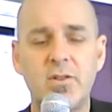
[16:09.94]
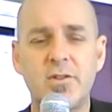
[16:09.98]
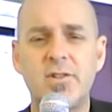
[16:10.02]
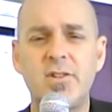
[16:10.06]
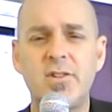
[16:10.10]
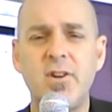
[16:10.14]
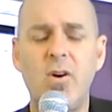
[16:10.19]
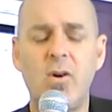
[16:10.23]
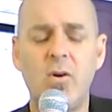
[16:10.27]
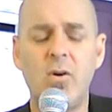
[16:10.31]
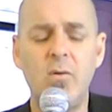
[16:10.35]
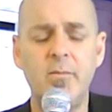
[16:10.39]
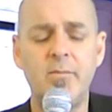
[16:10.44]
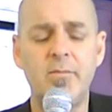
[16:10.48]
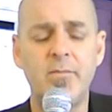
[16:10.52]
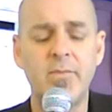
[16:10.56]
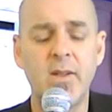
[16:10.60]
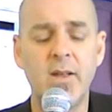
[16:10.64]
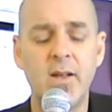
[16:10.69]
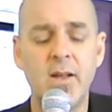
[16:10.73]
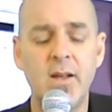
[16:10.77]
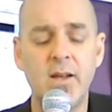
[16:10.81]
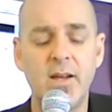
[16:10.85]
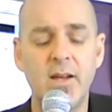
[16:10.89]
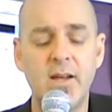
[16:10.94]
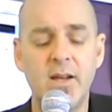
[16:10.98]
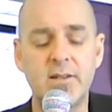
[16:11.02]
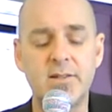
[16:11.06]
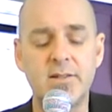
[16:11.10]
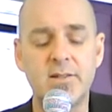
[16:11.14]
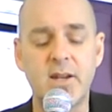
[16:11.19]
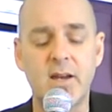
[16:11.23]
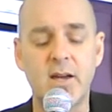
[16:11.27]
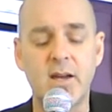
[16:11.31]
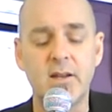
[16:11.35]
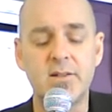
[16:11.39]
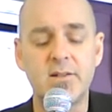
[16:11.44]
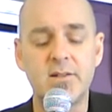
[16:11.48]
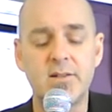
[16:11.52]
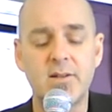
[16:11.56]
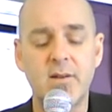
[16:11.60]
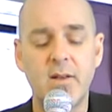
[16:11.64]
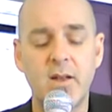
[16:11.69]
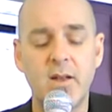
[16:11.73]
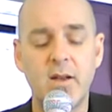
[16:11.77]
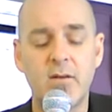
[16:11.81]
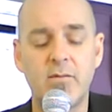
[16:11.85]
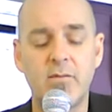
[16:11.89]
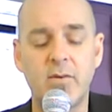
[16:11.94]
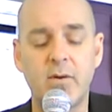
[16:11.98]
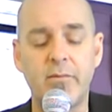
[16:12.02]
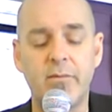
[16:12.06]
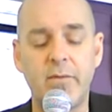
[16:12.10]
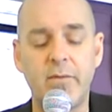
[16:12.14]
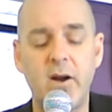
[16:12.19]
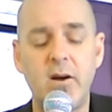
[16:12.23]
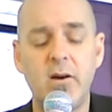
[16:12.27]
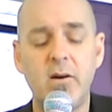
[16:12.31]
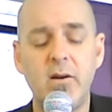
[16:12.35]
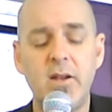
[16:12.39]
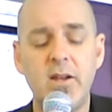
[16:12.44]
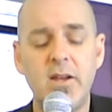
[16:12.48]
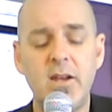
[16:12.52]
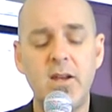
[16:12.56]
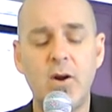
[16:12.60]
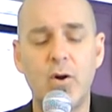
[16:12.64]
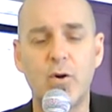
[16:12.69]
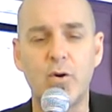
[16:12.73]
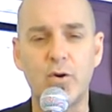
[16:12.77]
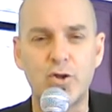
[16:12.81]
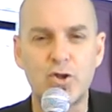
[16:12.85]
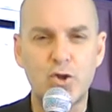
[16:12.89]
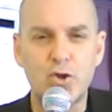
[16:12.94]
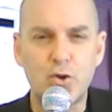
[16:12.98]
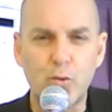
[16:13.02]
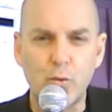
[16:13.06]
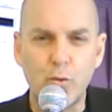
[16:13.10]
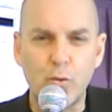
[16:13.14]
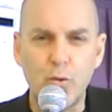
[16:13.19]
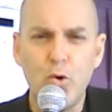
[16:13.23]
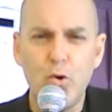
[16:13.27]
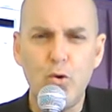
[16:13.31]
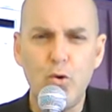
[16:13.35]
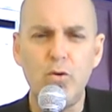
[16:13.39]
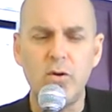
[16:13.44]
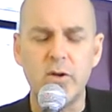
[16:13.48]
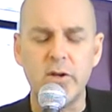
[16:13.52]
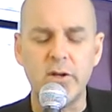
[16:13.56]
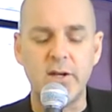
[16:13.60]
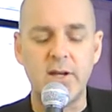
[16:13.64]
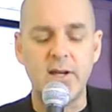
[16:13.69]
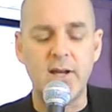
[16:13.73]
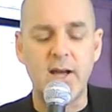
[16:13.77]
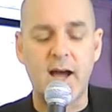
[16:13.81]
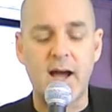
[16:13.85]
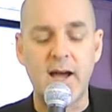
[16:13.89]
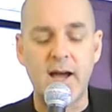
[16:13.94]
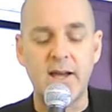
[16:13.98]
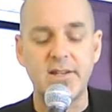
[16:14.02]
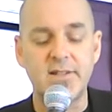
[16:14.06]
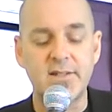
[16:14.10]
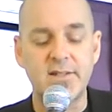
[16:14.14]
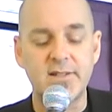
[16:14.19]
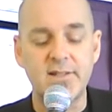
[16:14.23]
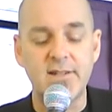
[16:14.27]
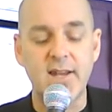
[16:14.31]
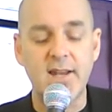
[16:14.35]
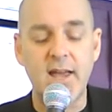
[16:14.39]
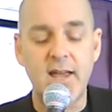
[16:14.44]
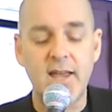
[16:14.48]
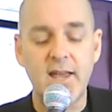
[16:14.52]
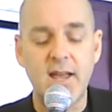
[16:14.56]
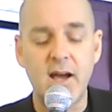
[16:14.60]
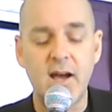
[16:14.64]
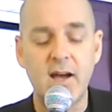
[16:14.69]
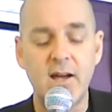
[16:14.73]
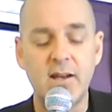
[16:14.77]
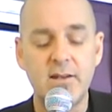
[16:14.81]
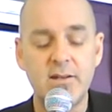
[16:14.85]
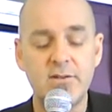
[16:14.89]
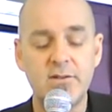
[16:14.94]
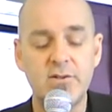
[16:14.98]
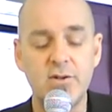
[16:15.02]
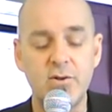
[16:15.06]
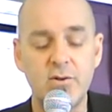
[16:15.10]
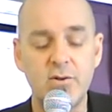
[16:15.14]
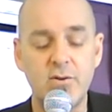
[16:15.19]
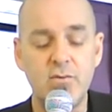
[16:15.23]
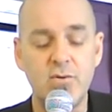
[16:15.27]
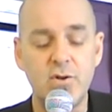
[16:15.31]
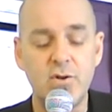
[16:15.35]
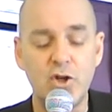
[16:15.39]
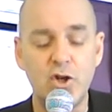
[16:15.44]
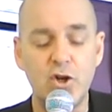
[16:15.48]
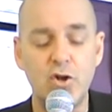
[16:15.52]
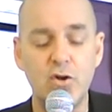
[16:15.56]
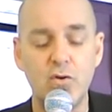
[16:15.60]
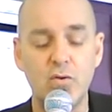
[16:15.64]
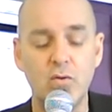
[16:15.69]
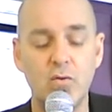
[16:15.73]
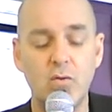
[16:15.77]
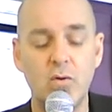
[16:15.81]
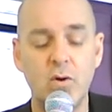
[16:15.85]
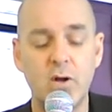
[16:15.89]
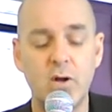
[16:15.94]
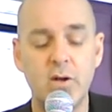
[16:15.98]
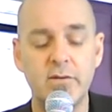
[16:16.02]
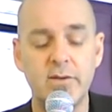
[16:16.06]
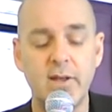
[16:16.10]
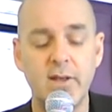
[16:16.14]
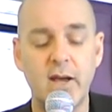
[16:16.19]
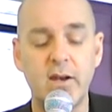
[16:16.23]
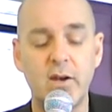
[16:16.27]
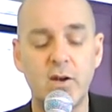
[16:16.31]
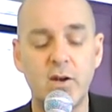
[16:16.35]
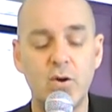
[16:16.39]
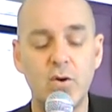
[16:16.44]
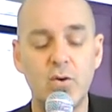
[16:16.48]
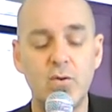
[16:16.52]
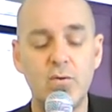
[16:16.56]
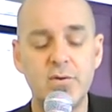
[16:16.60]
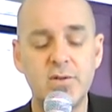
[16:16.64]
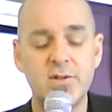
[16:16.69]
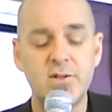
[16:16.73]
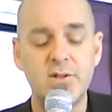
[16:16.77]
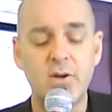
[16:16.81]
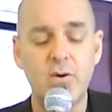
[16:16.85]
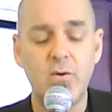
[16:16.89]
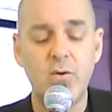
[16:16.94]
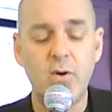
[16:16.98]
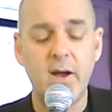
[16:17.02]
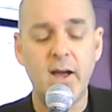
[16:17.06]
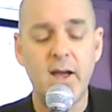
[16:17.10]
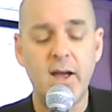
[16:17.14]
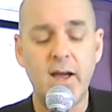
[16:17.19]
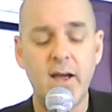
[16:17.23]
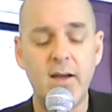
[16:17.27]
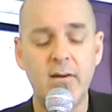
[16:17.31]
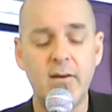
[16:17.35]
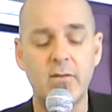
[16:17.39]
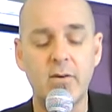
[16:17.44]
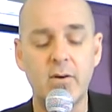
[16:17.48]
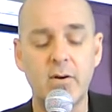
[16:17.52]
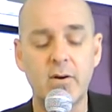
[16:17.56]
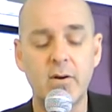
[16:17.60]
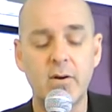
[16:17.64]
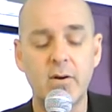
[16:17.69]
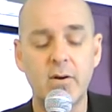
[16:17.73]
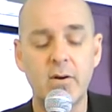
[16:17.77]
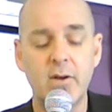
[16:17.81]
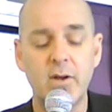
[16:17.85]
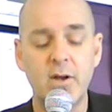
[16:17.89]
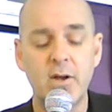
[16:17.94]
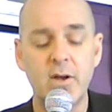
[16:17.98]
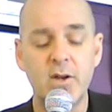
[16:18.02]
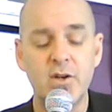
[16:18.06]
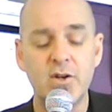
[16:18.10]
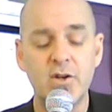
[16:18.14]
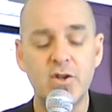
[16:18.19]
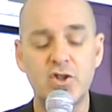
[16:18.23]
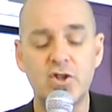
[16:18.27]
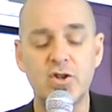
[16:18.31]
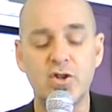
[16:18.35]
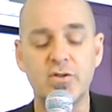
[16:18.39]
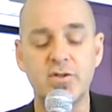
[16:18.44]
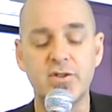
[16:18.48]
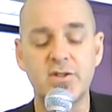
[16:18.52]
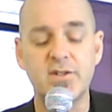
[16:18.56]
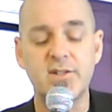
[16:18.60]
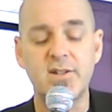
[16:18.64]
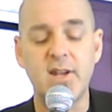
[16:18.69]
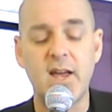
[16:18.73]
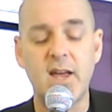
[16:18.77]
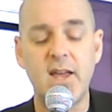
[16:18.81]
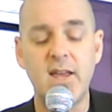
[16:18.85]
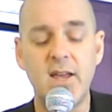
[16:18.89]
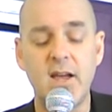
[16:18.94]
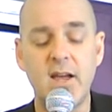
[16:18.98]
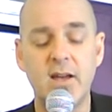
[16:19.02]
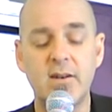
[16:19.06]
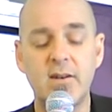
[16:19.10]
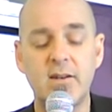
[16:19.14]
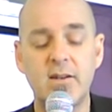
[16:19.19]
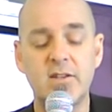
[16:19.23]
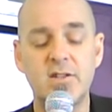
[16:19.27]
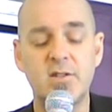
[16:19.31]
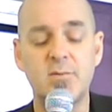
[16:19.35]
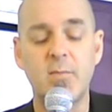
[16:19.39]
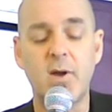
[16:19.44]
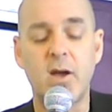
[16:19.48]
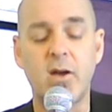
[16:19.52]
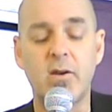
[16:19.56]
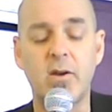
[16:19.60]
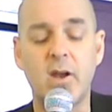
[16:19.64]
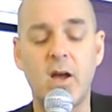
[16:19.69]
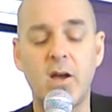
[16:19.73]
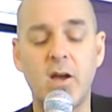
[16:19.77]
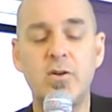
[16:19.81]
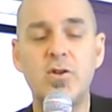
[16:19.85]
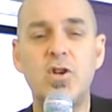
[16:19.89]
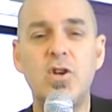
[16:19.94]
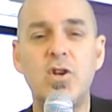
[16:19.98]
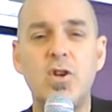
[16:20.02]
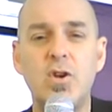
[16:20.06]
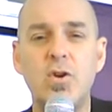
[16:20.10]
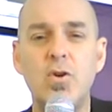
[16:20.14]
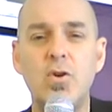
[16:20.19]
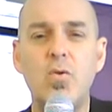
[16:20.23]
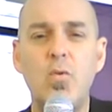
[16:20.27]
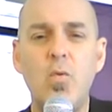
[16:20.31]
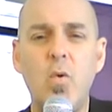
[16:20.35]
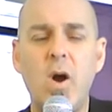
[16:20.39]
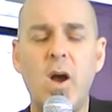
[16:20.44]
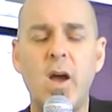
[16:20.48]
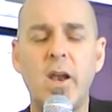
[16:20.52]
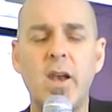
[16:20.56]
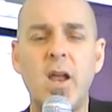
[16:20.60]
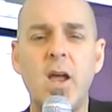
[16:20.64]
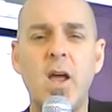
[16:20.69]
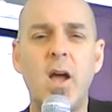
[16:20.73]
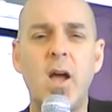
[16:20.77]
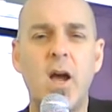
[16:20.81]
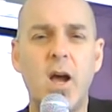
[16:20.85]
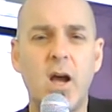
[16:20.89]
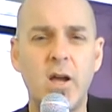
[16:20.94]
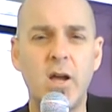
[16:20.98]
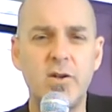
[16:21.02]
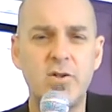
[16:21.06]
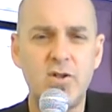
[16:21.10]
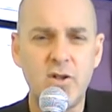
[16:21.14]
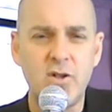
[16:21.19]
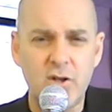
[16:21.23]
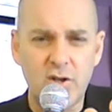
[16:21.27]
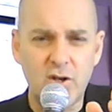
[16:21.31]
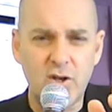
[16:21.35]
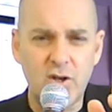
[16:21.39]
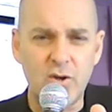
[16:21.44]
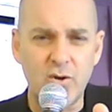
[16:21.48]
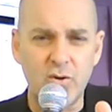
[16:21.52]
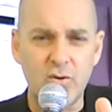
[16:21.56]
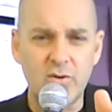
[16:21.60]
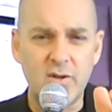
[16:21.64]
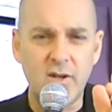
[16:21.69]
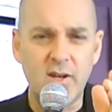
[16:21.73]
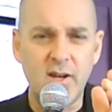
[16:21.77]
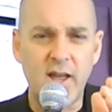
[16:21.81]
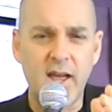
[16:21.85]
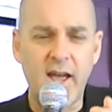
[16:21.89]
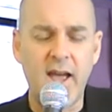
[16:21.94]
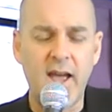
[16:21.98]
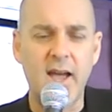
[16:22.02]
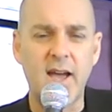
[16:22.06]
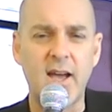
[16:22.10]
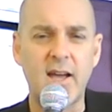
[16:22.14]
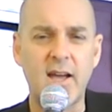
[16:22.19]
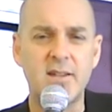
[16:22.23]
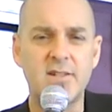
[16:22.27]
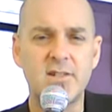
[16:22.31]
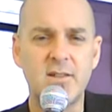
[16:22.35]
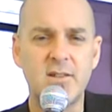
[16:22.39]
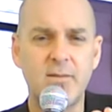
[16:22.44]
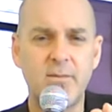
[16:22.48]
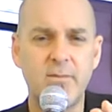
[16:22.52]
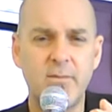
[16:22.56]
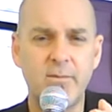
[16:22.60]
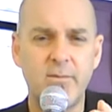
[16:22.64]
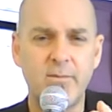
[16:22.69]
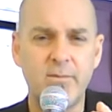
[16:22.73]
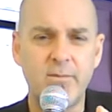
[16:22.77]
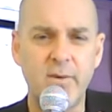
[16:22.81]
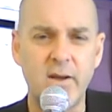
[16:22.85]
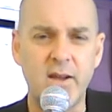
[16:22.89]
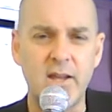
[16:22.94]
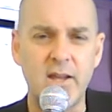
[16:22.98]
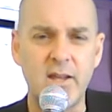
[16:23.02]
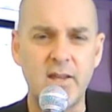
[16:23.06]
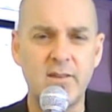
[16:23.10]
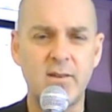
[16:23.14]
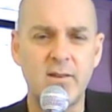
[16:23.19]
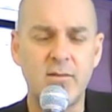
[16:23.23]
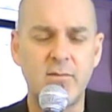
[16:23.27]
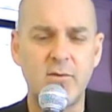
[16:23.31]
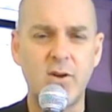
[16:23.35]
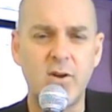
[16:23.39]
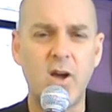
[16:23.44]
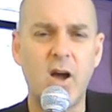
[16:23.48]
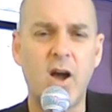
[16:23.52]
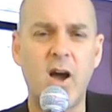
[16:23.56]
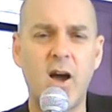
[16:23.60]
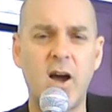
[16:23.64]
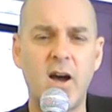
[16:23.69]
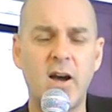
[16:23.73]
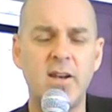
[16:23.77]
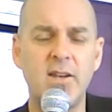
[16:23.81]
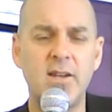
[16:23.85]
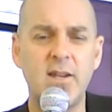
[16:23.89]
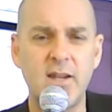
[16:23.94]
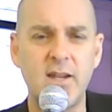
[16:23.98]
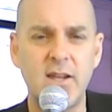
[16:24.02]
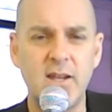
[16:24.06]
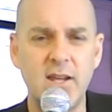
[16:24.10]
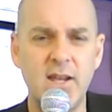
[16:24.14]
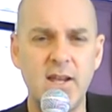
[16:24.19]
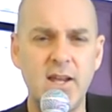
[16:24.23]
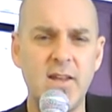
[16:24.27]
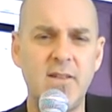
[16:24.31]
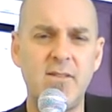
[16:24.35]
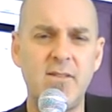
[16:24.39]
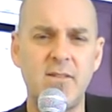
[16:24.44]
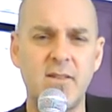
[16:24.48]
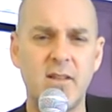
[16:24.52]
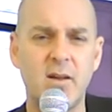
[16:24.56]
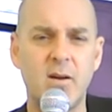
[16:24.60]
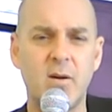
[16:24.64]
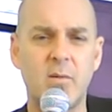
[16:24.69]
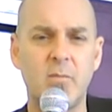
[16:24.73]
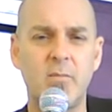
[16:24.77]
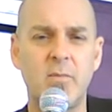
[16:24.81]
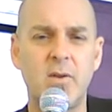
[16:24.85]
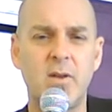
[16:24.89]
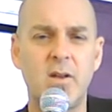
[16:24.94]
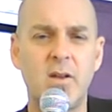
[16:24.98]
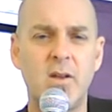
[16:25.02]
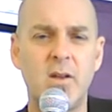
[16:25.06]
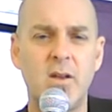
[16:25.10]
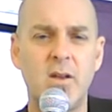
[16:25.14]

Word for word: So, it says, for verily or truly I say unto you, that whosoever shall say unto this mountain, unto you what? Unto you that has the faith of God in them